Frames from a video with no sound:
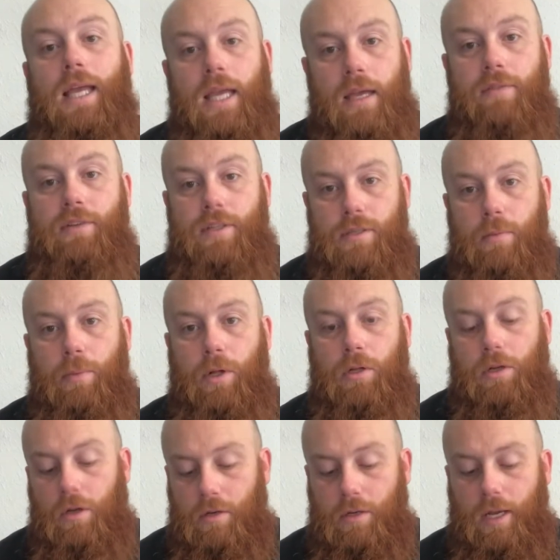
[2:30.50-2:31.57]
If it's a bolt
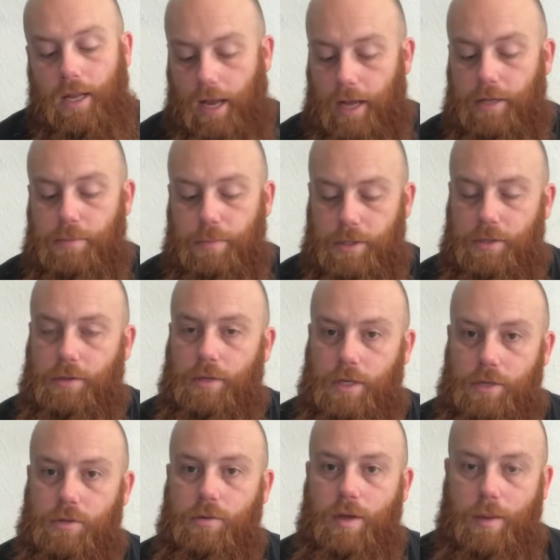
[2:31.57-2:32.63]
gun, it has special
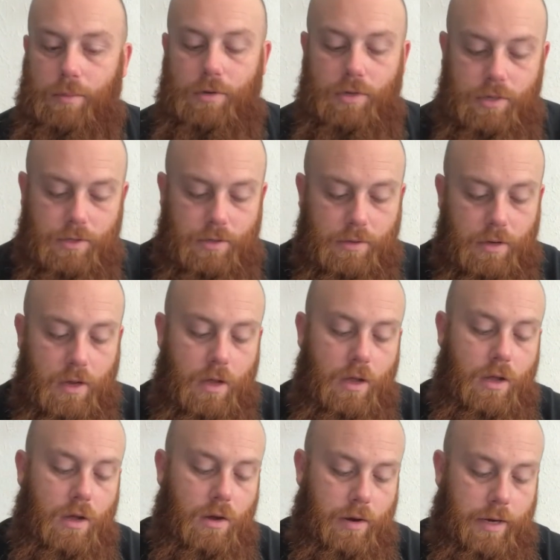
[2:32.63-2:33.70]
issue ammunition.
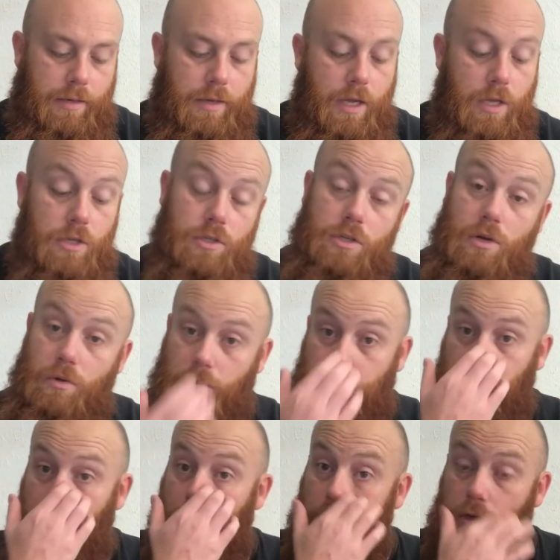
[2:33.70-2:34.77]
Alright, so
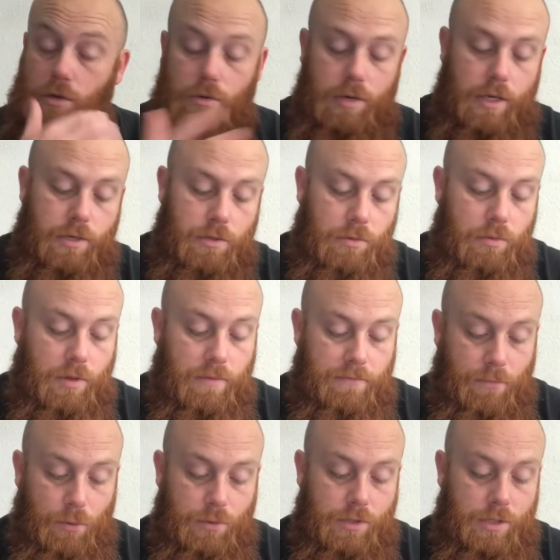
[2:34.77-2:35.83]
you can do the
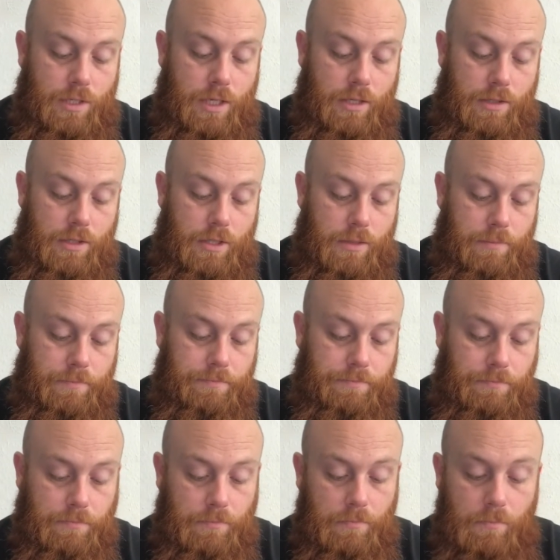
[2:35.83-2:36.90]
Forces Kill Team.
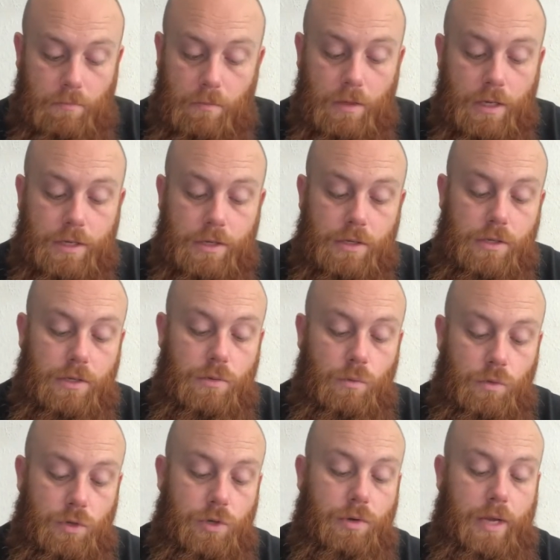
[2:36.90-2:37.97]

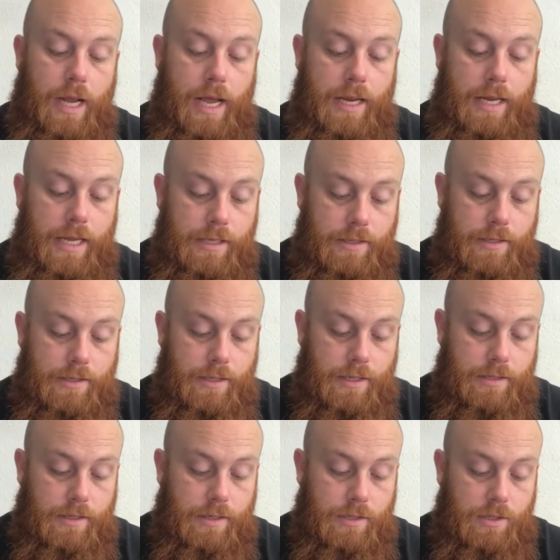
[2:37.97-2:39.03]
You can add
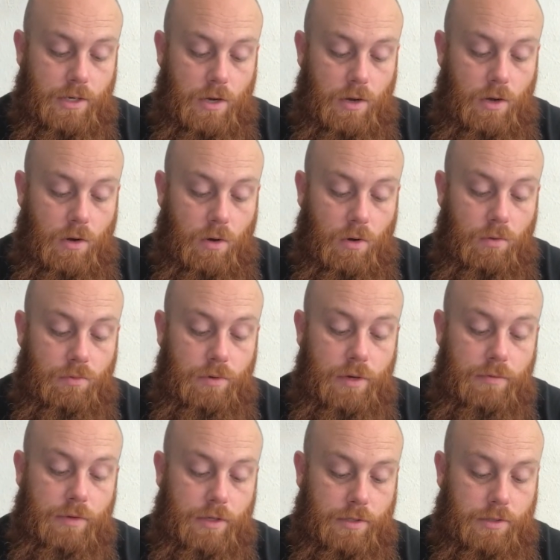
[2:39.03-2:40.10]
intercessors or
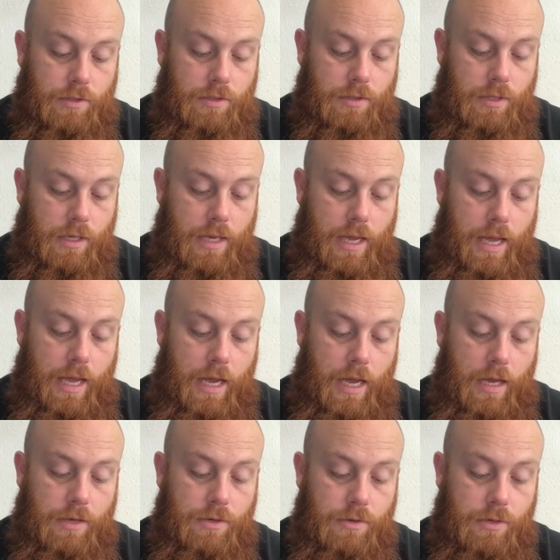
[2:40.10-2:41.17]
reavers,
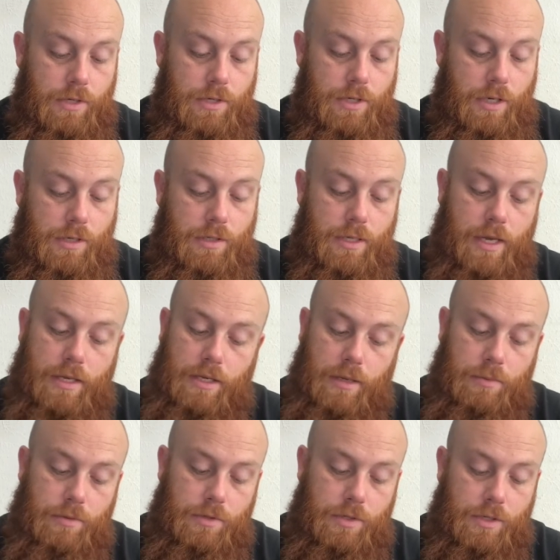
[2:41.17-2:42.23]
and you can change the
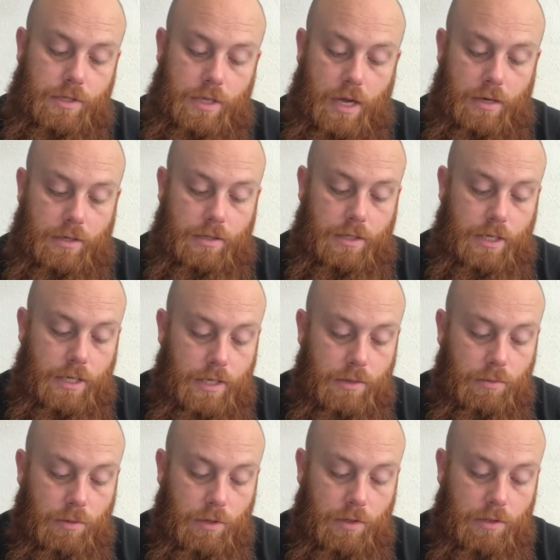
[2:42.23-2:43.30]
Adeptus Astartes
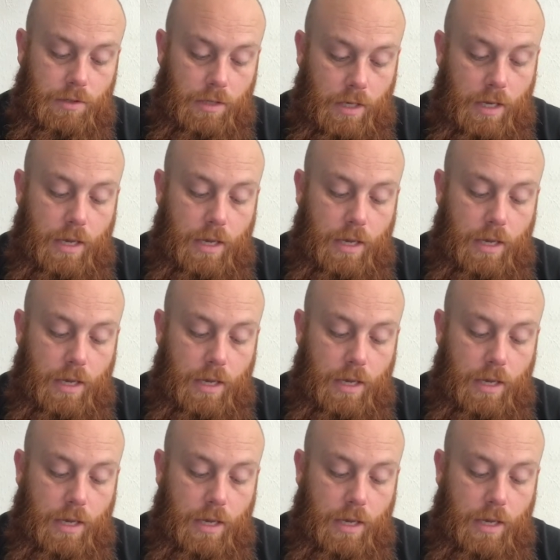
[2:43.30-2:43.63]
keyword